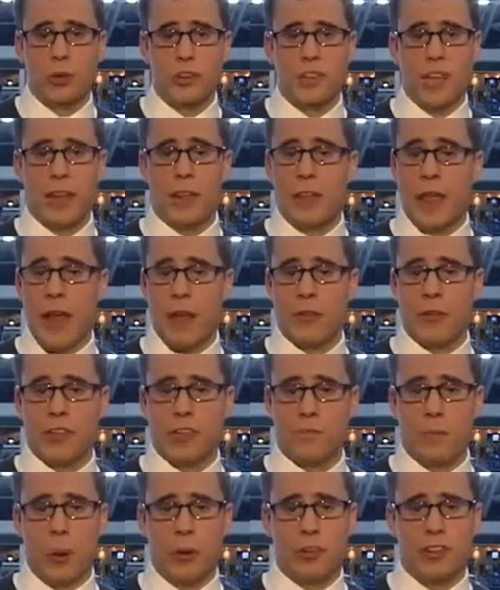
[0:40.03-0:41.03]
goals they allowed
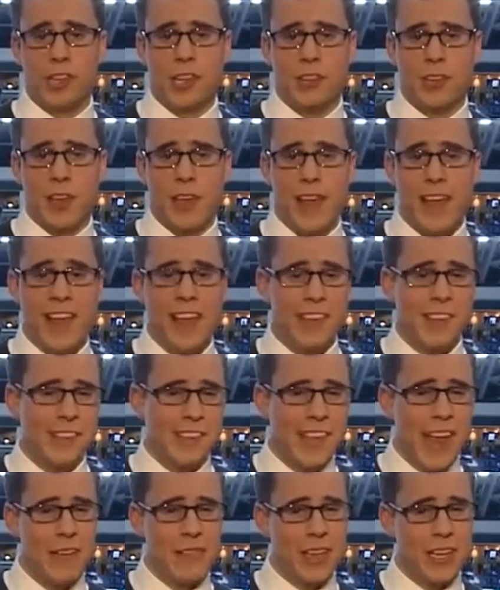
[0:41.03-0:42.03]
this postseason,
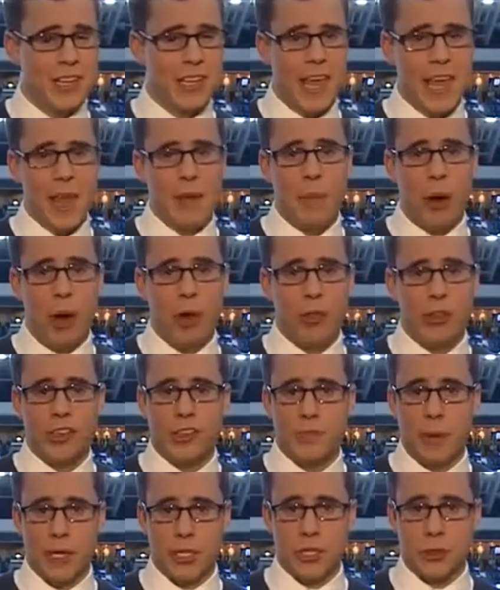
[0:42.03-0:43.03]
seven came on
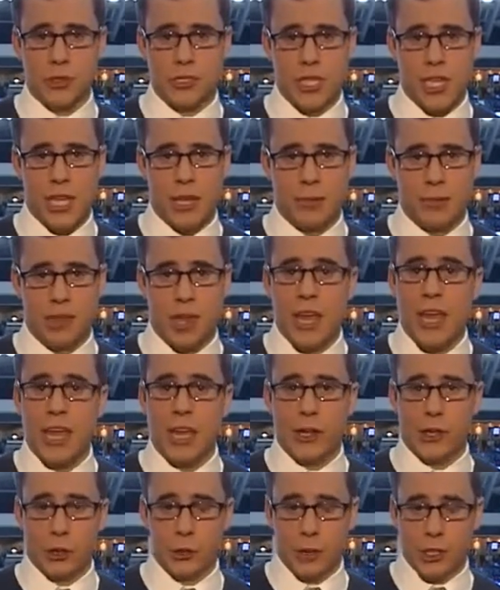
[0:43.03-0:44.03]
the special teams,
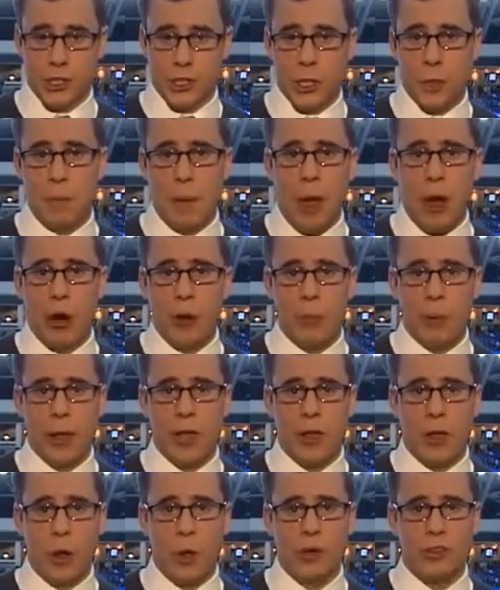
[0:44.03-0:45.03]
including two power
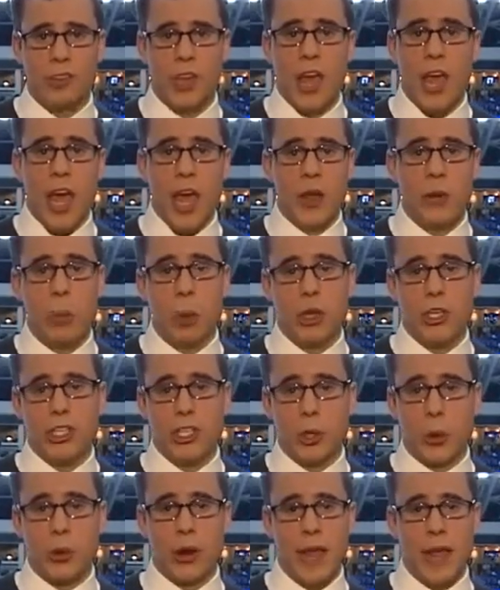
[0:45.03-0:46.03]
play goals and one
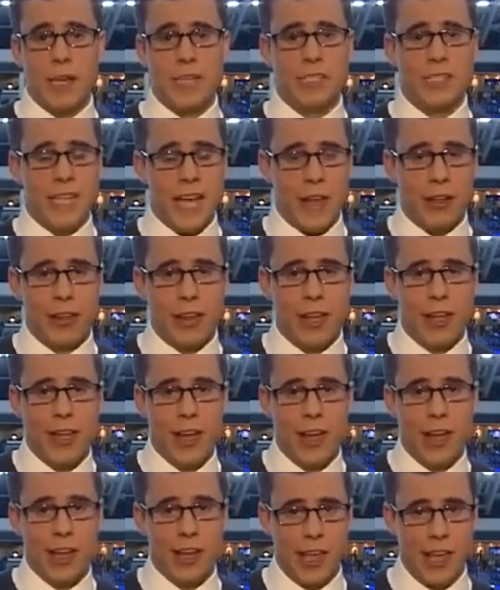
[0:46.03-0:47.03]
shorthanded tally
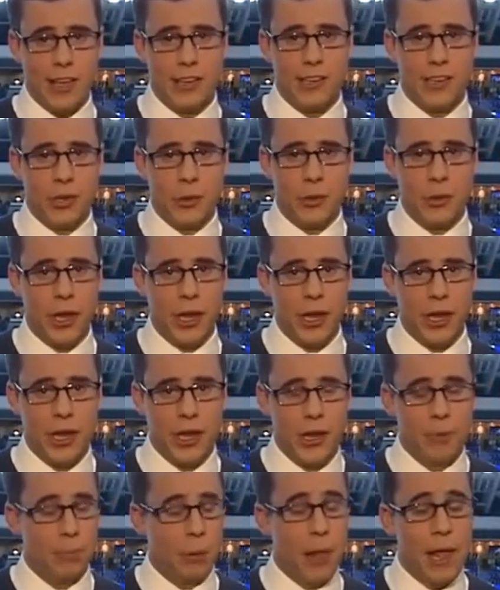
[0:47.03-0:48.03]
against Union.
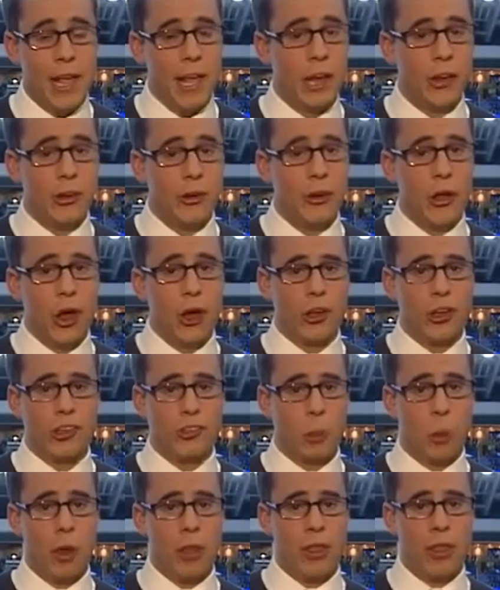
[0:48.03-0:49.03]
Playing underdog
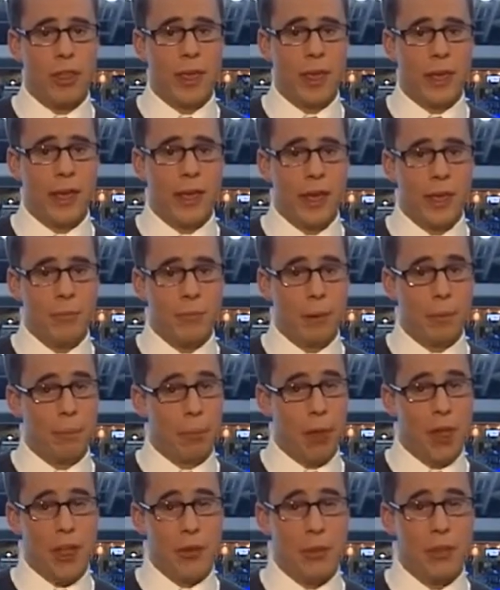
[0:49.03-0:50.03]
is one thing,
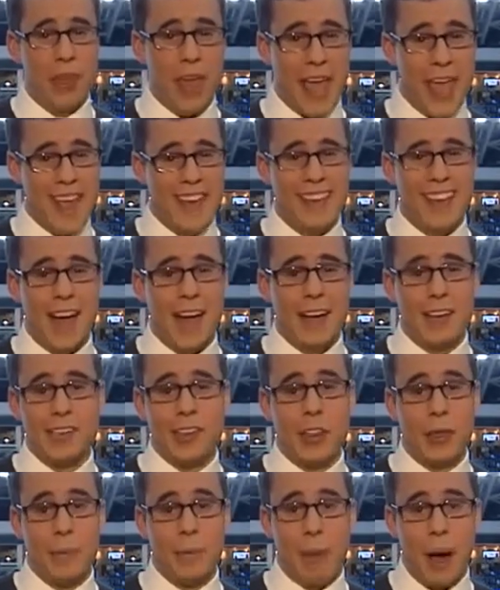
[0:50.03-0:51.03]
but playing with eight
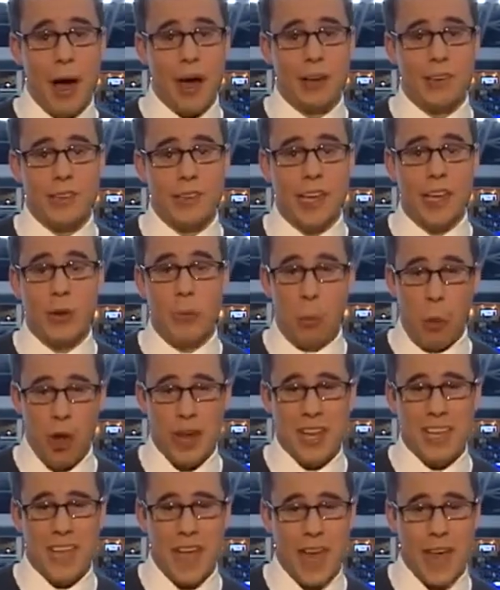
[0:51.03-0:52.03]
guys in the box in
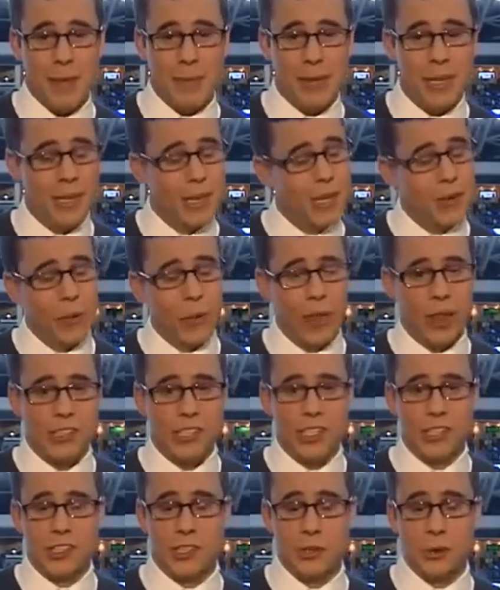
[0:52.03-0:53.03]
one game, well,
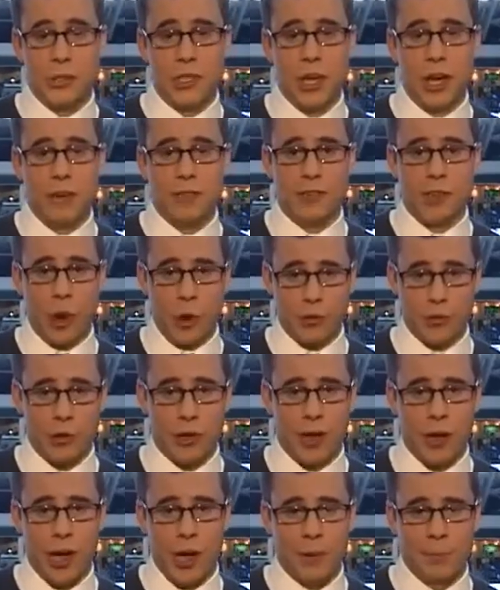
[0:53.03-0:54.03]
that's just too tough to
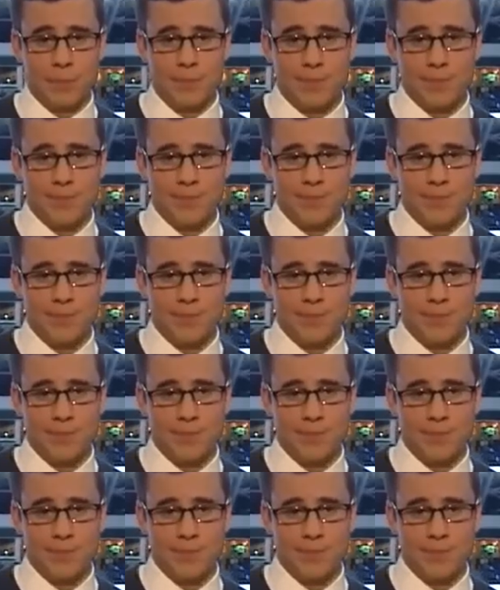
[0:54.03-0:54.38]
overcome.